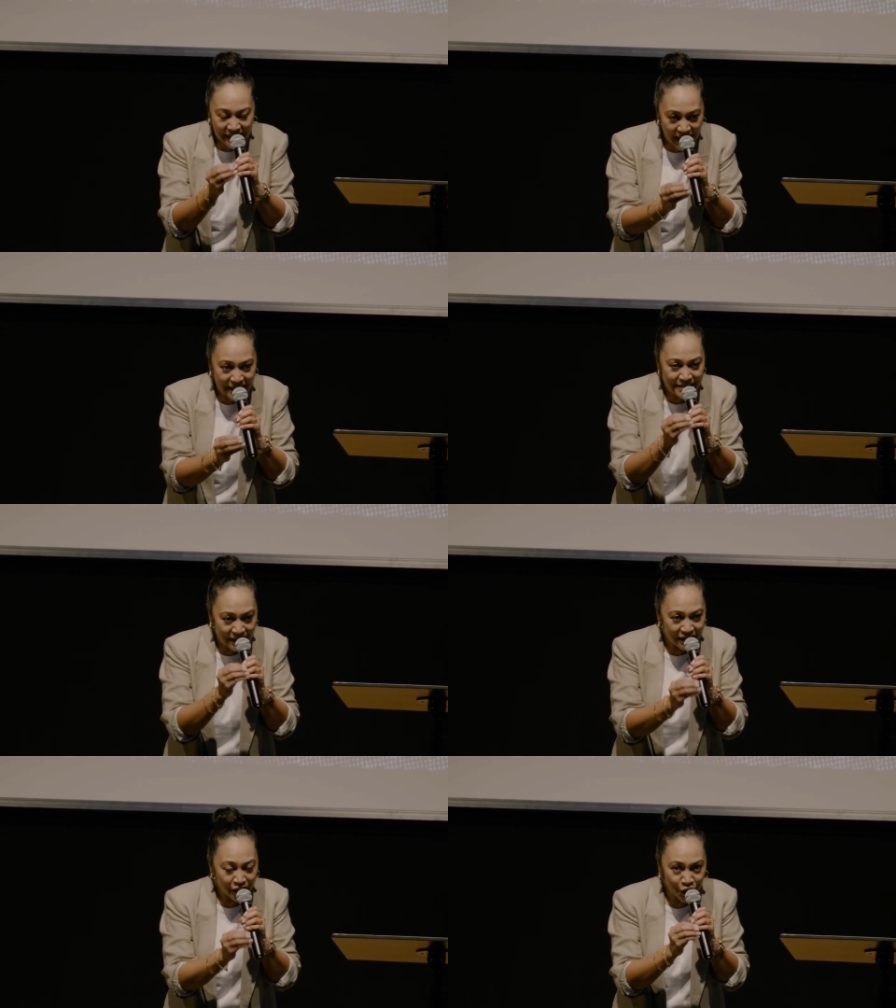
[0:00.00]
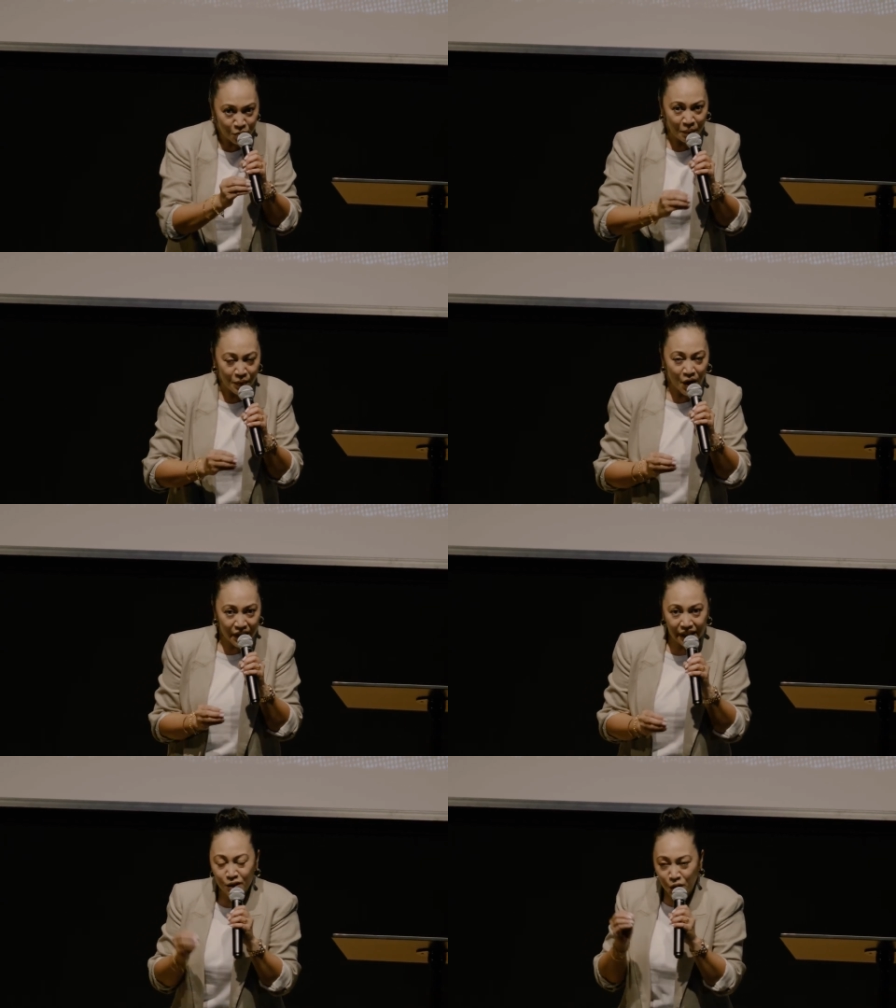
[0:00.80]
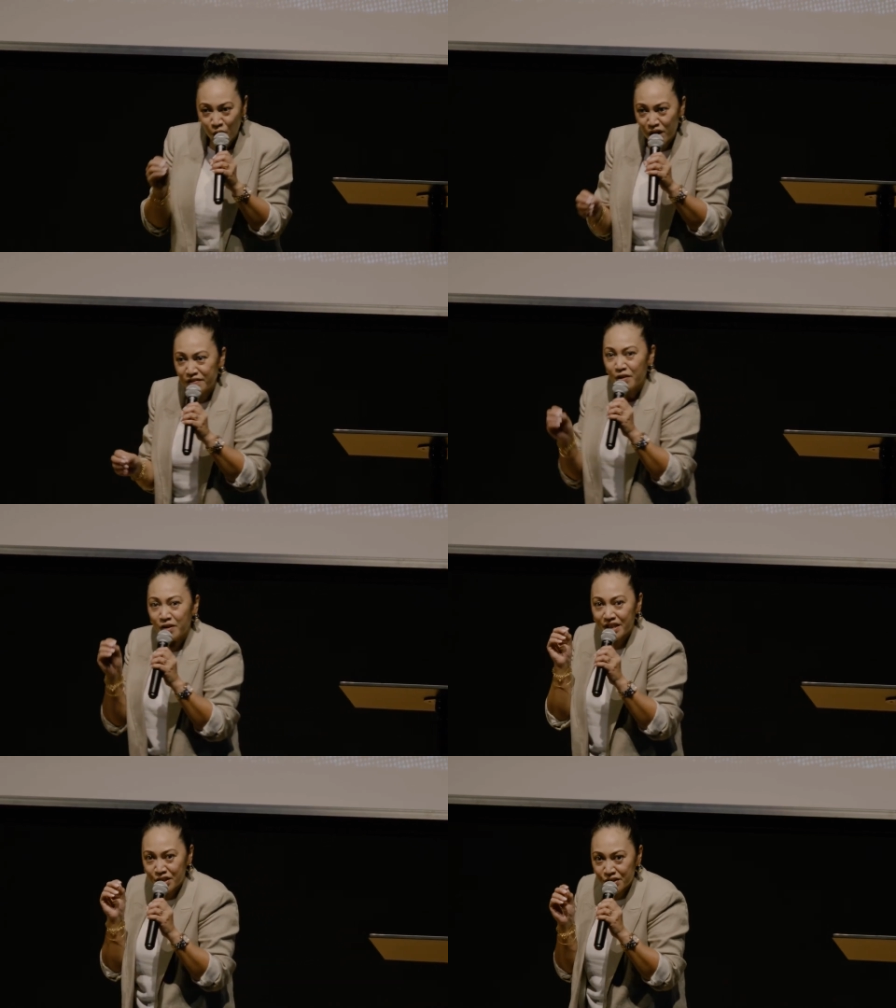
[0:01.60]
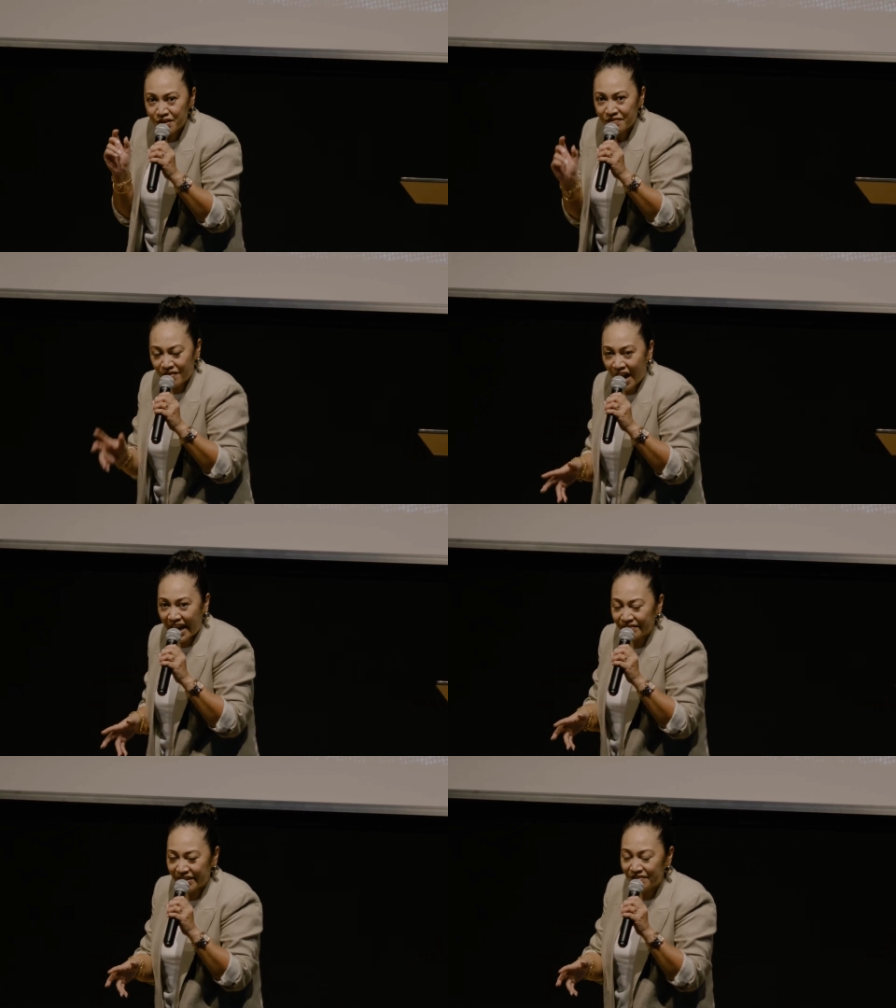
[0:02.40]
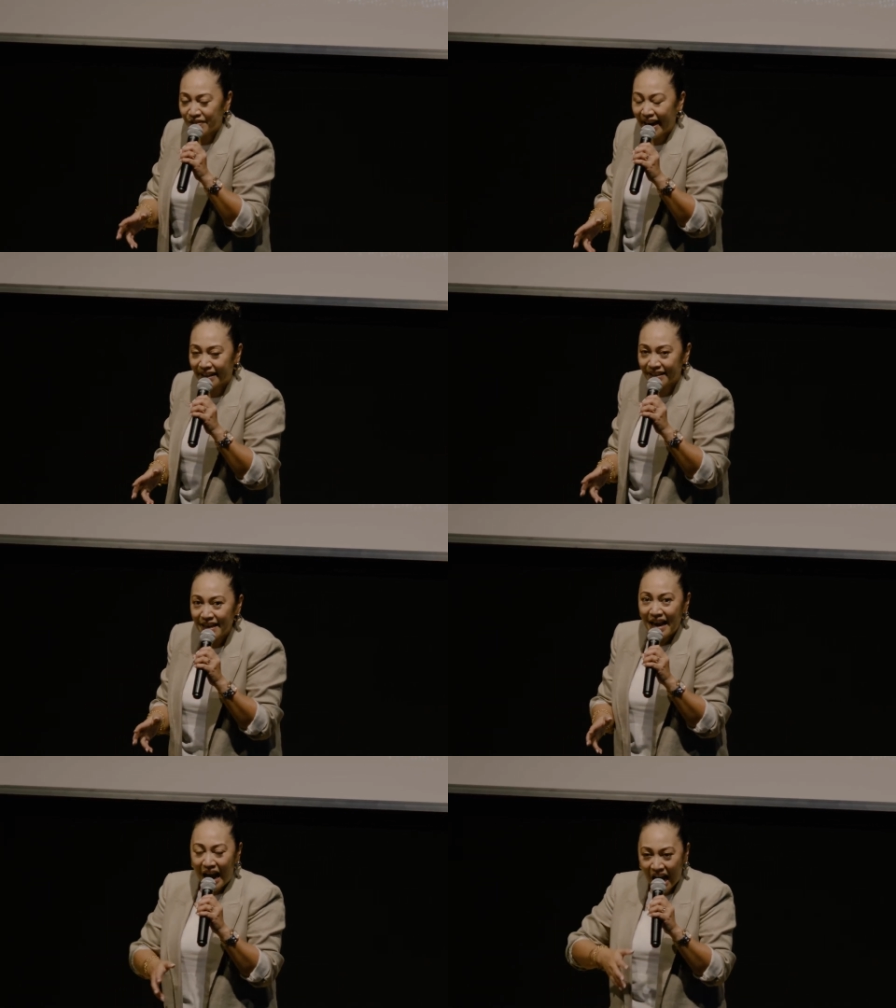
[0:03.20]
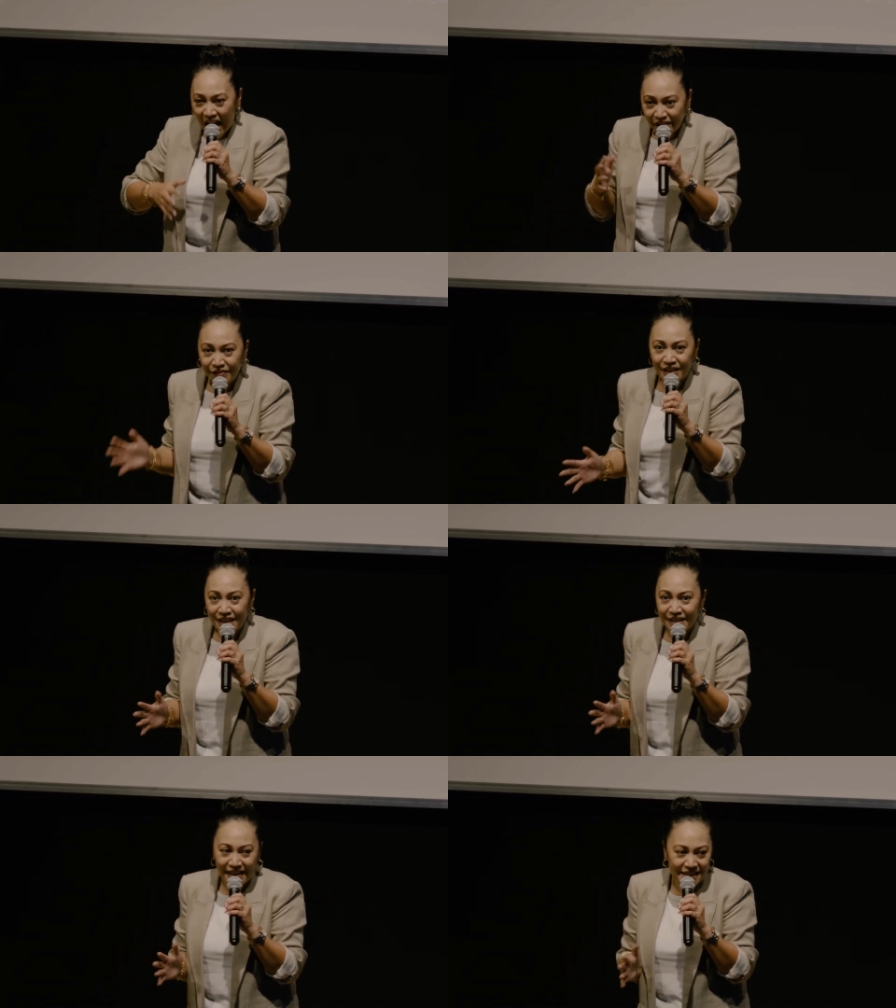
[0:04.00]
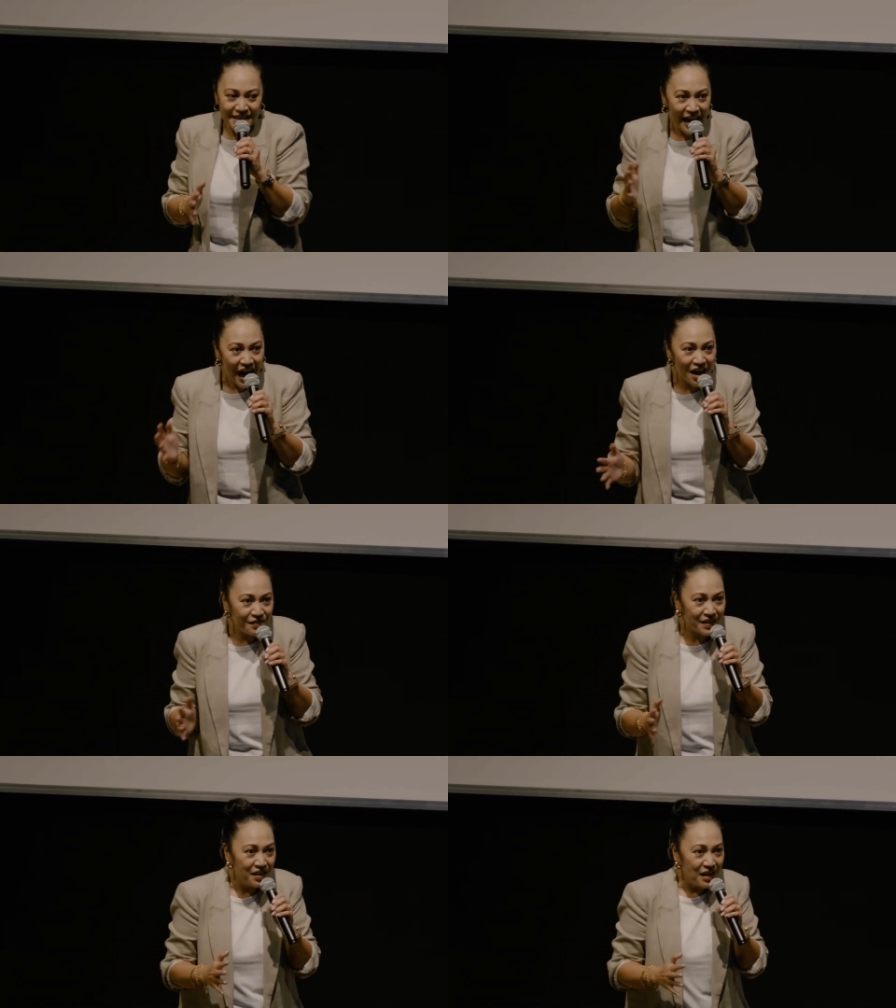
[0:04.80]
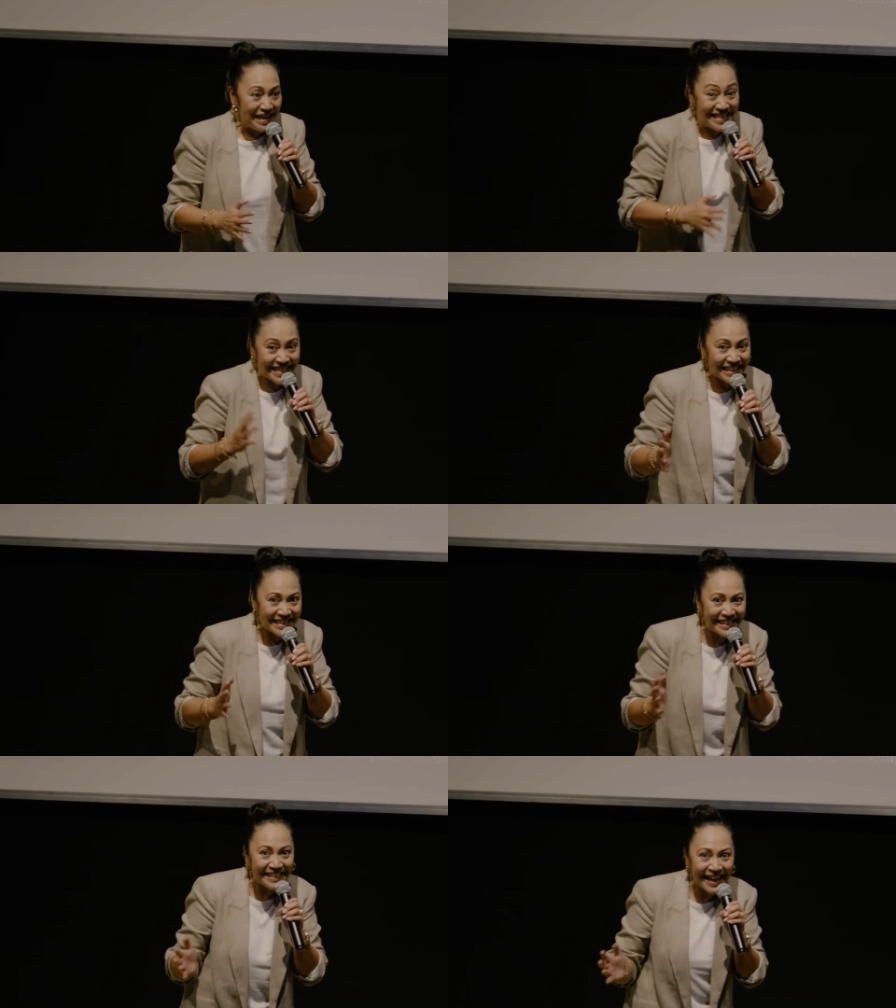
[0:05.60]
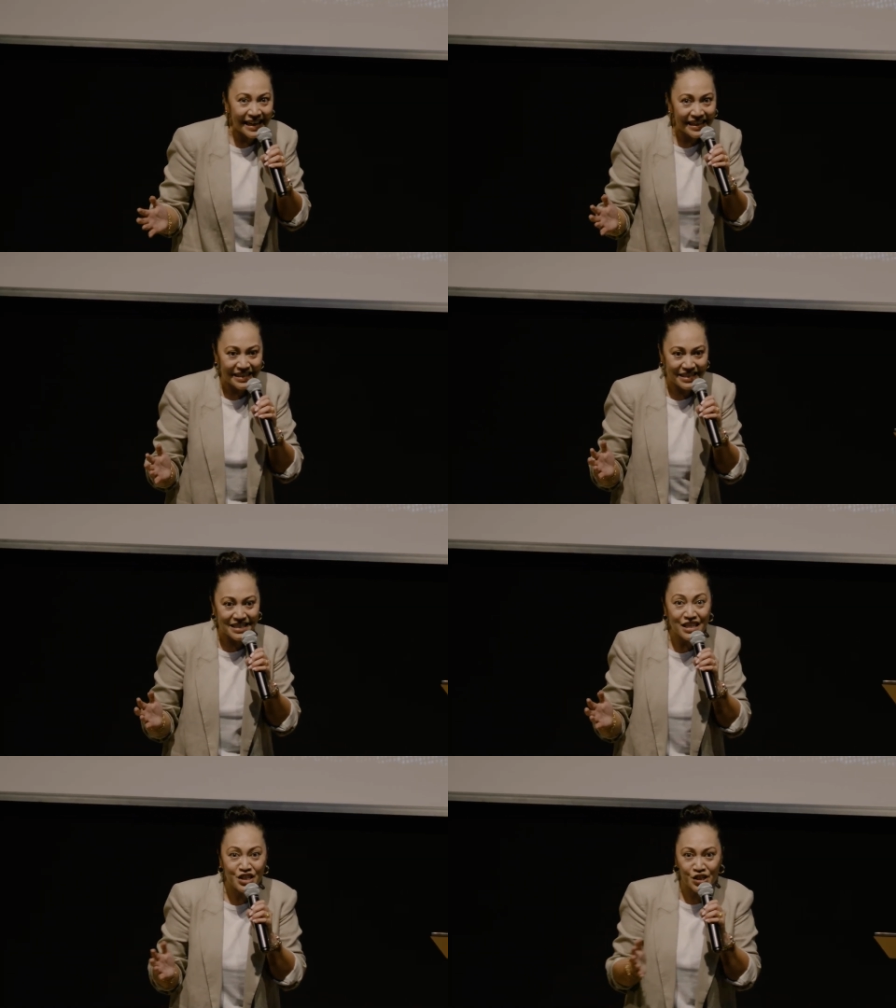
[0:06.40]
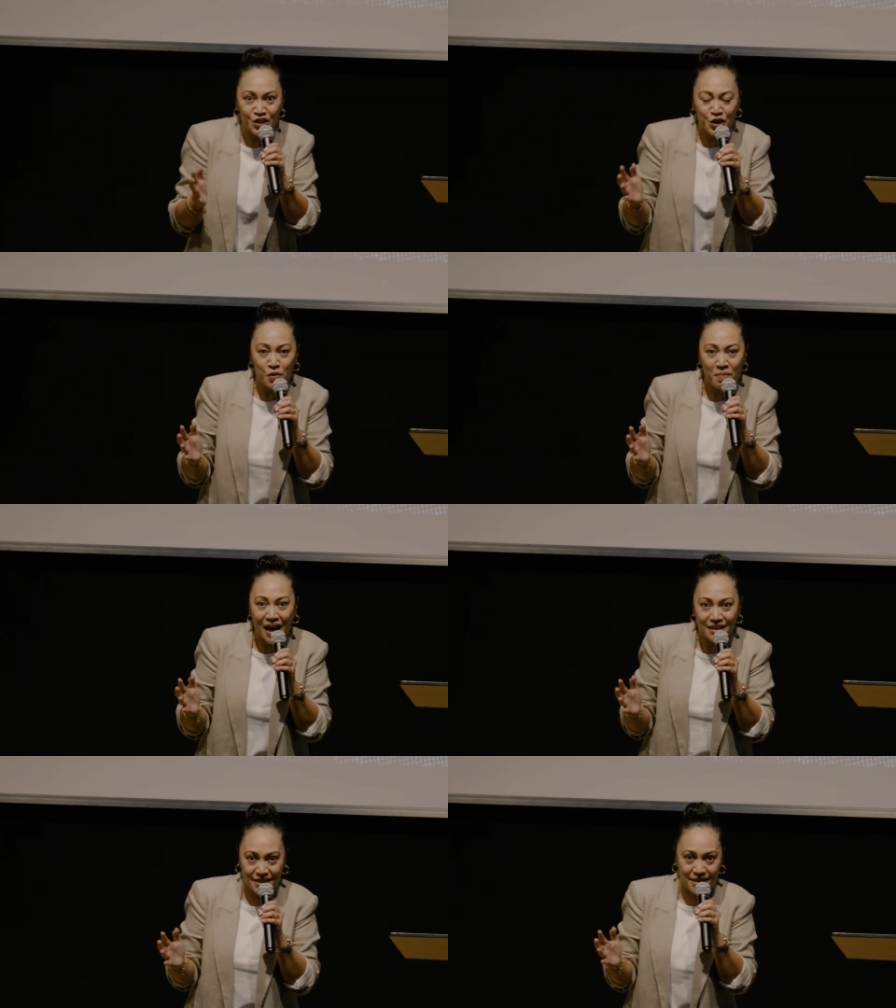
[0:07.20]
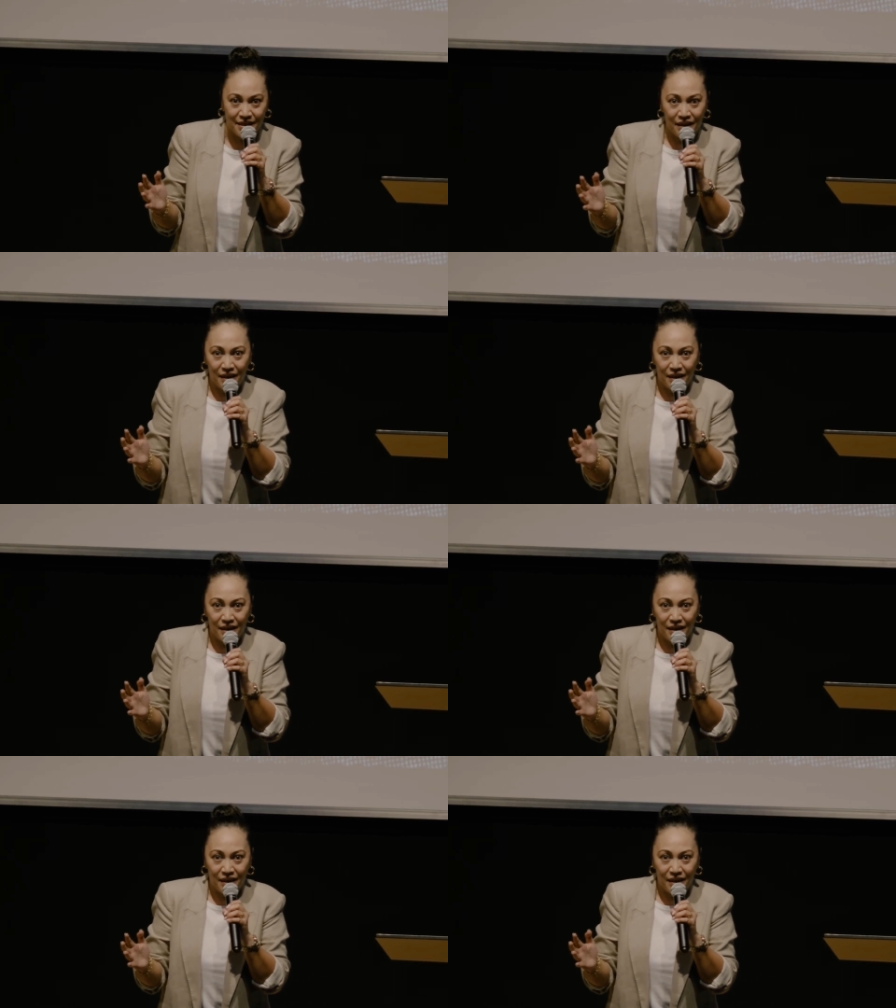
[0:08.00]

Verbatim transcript: as the human body in order for it to survive. In fact, after 60 days, that's just 2 months.